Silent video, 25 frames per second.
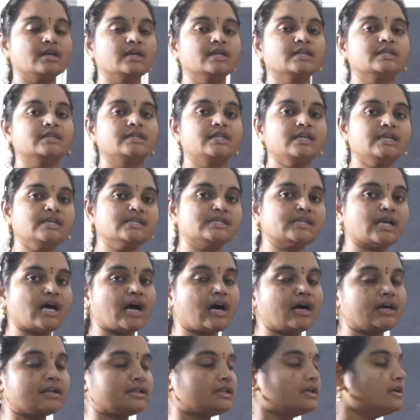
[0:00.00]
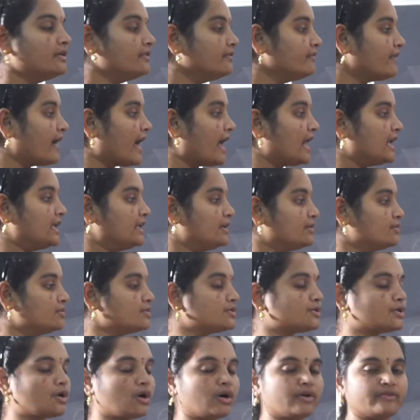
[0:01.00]
values
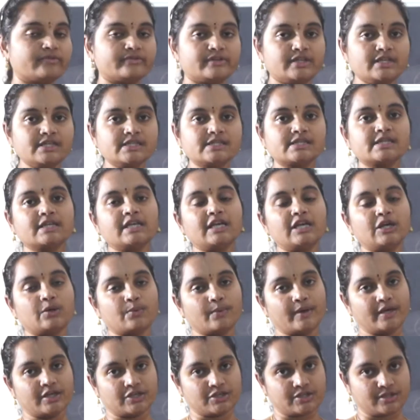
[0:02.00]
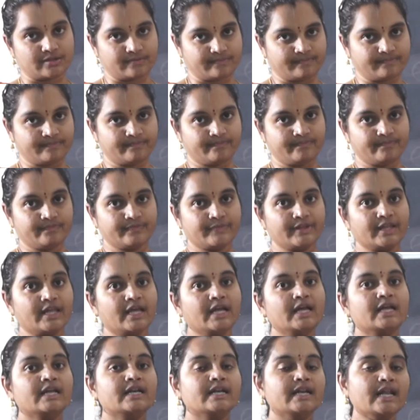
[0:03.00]
of this equation.
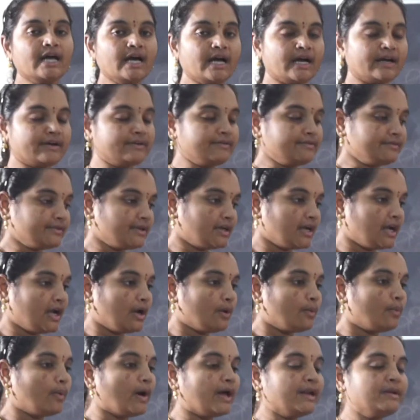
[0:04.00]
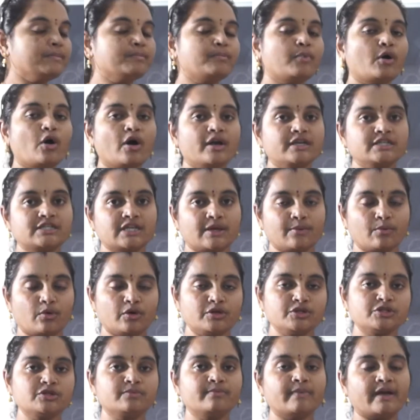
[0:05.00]
Now one point I
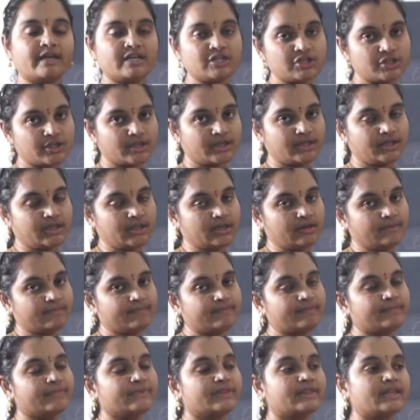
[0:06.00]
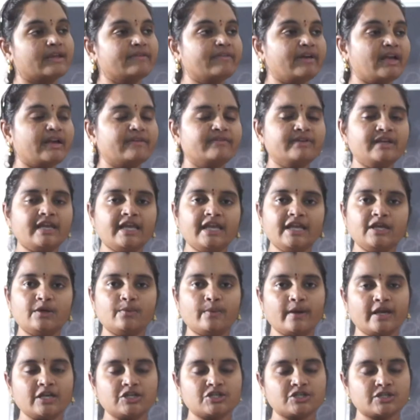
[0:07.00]
want to mention here. Now in every
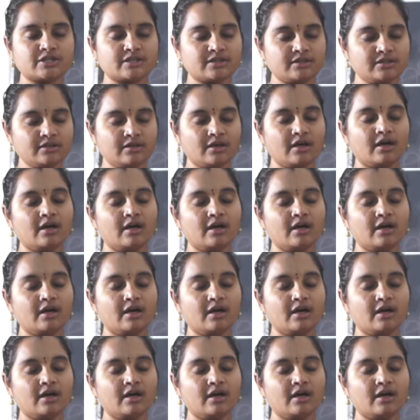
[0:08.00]
equation